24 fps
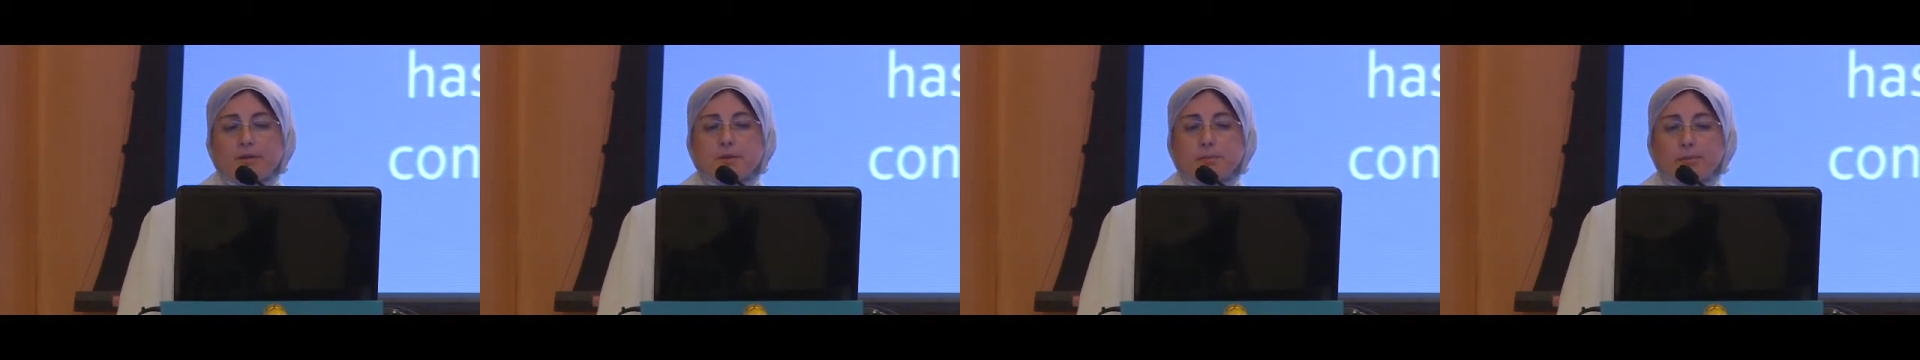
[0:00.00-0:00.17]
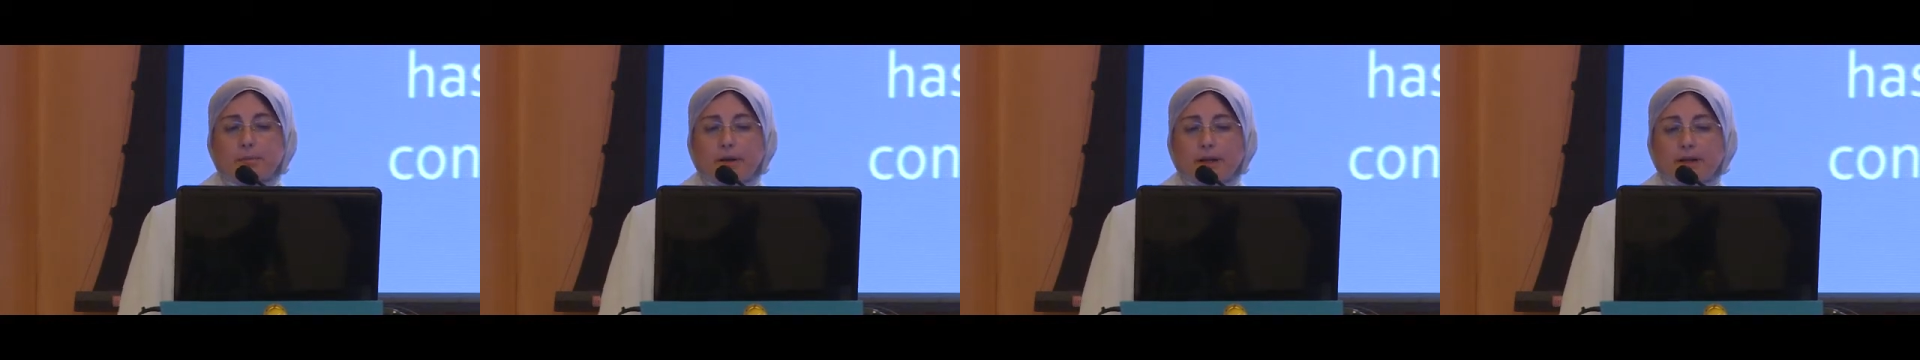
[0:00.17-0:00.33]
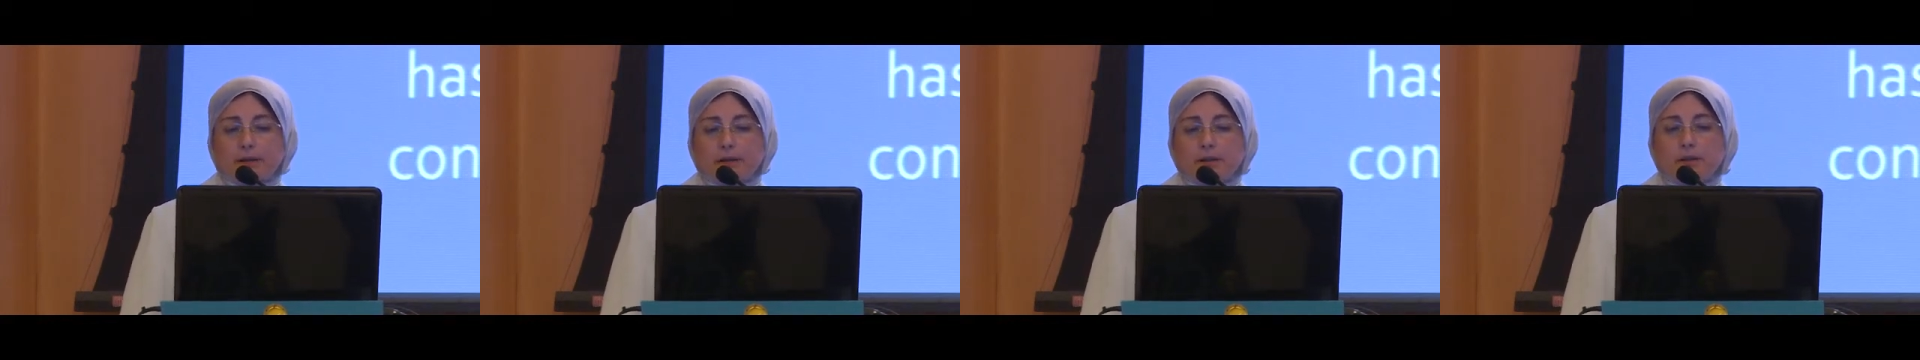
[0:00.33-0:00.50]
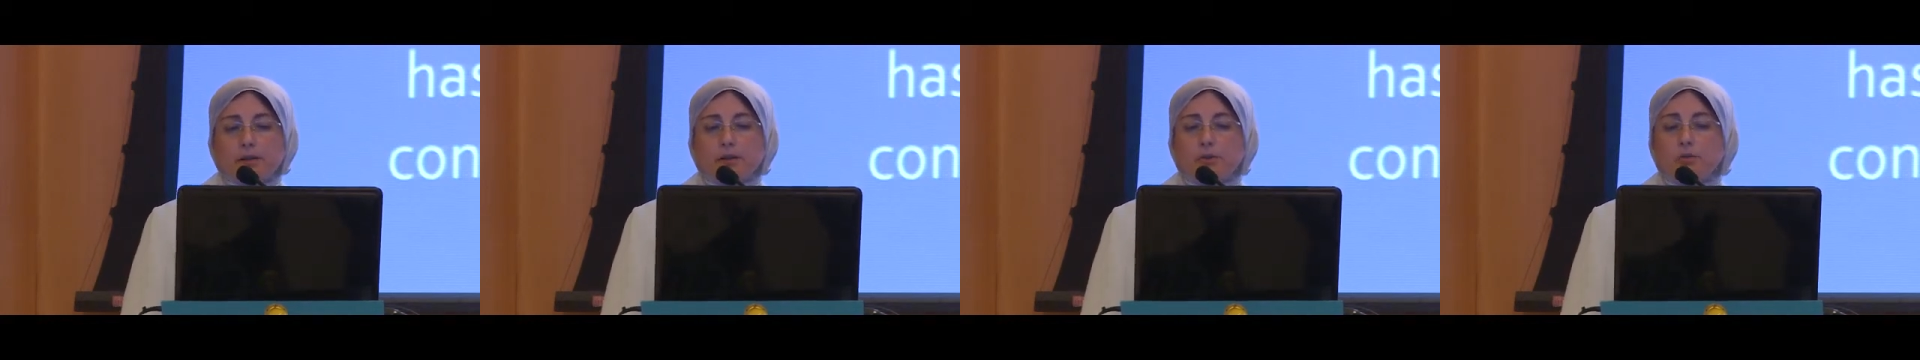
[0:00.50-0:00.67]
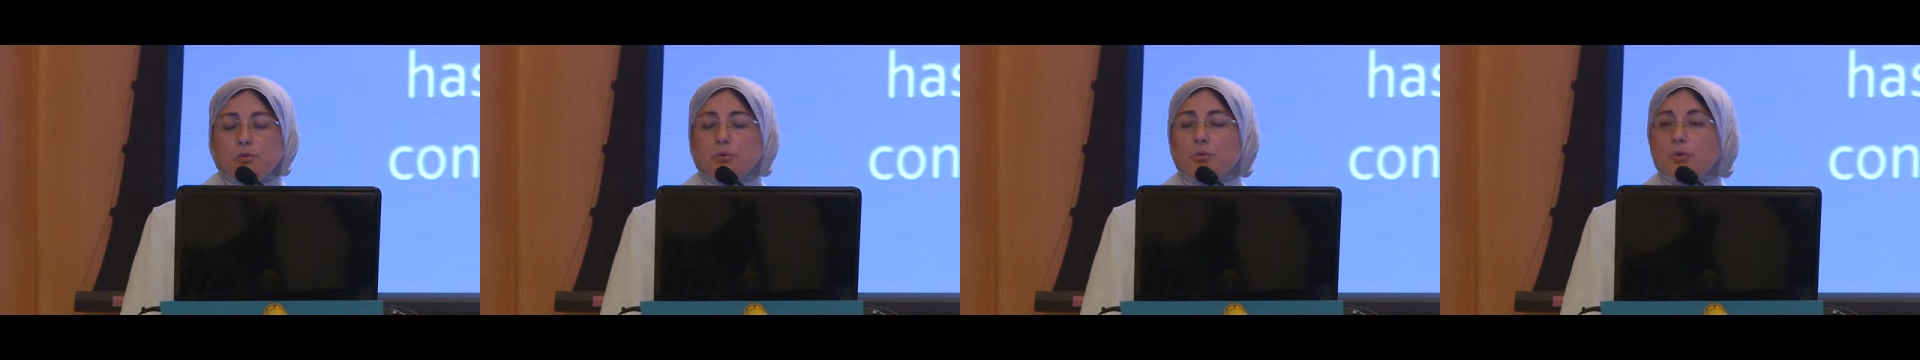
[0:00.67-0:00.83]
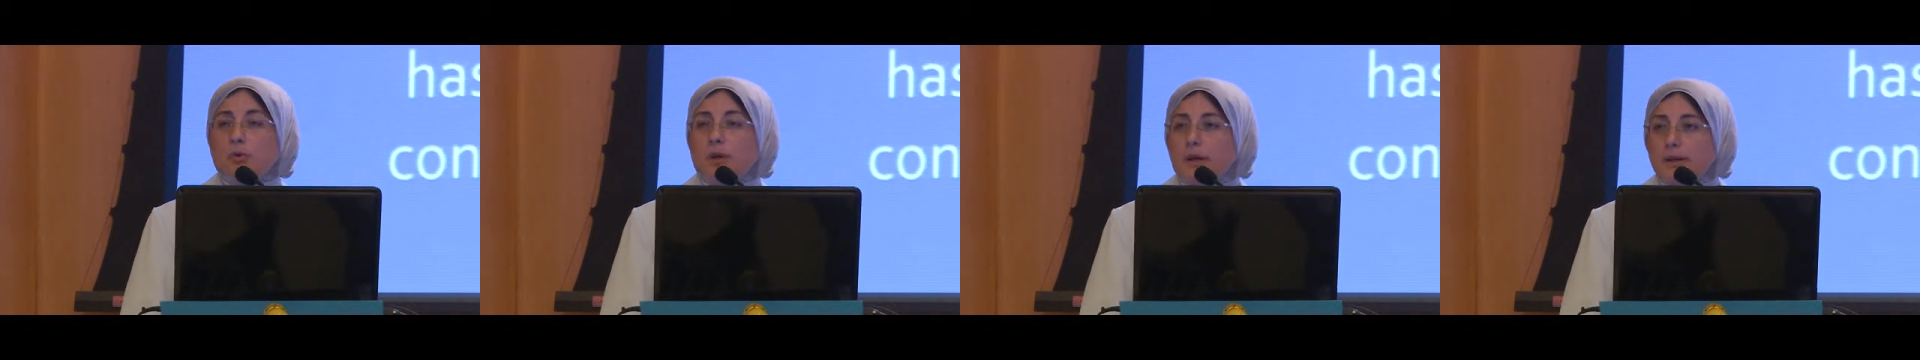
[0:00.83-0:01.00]
splanchnic
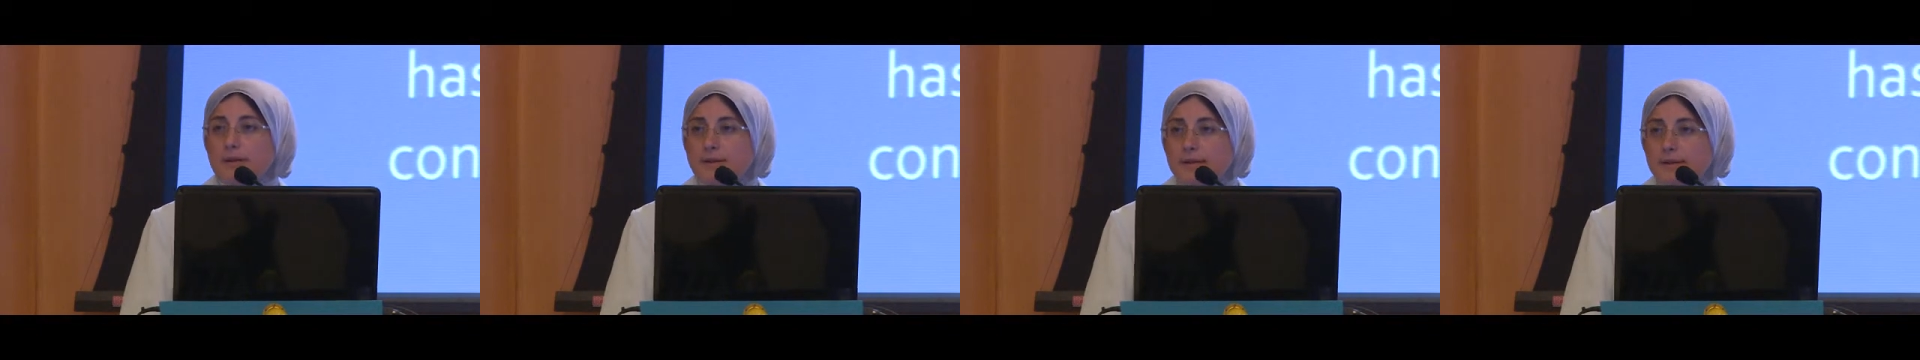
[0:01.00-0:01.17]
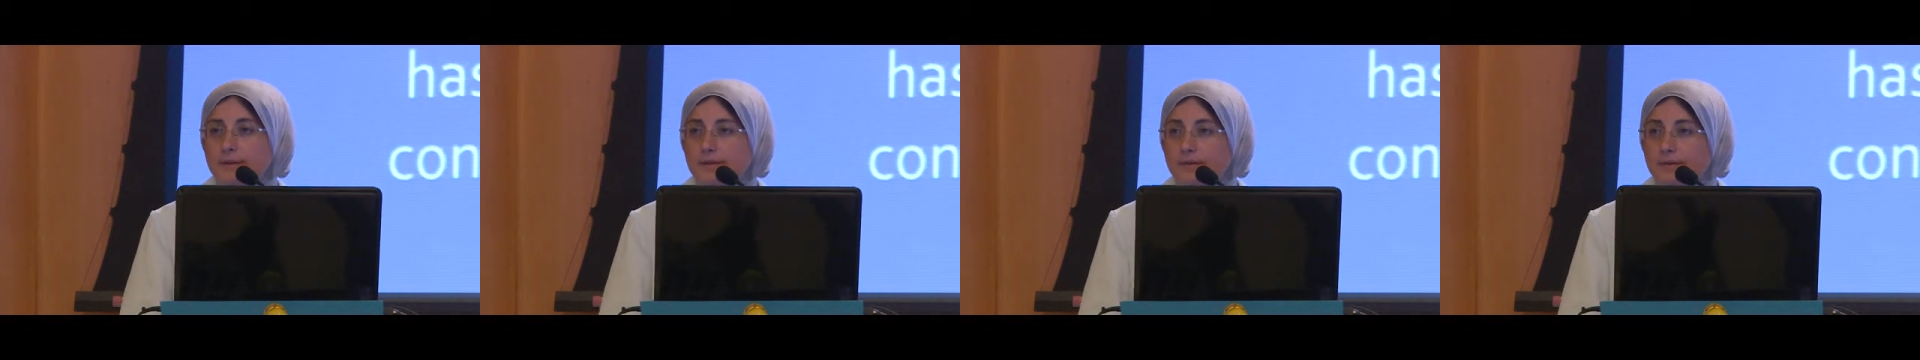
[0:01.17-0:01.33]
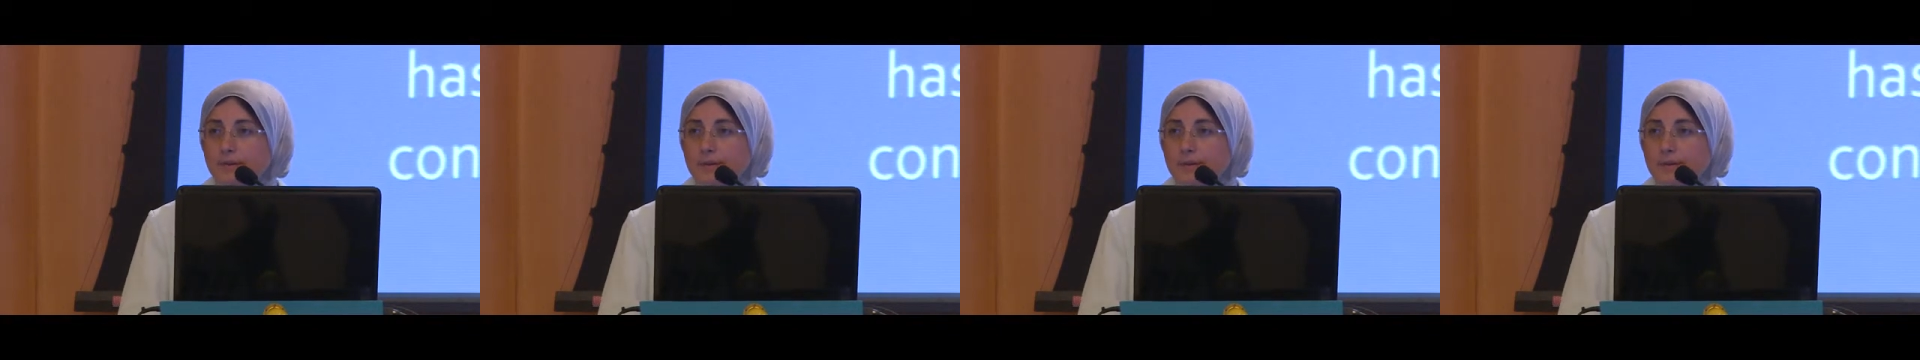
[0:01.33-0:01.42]
neurolysis